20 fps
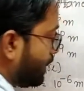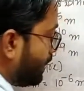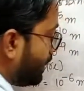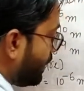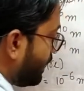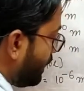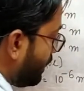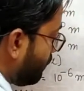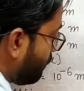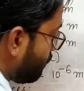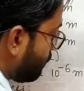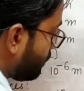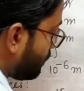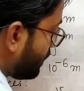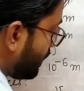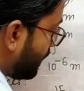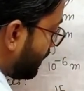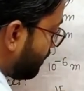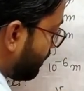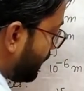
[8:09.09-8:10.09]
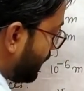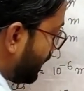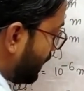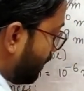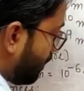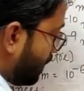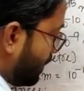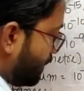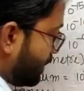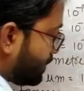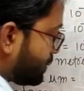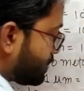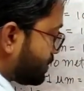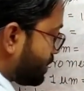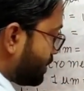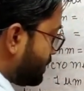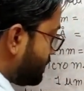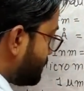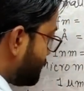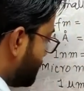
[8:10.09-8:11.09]
if that particular
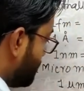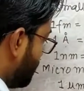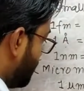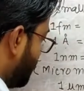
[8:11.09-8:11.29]
distance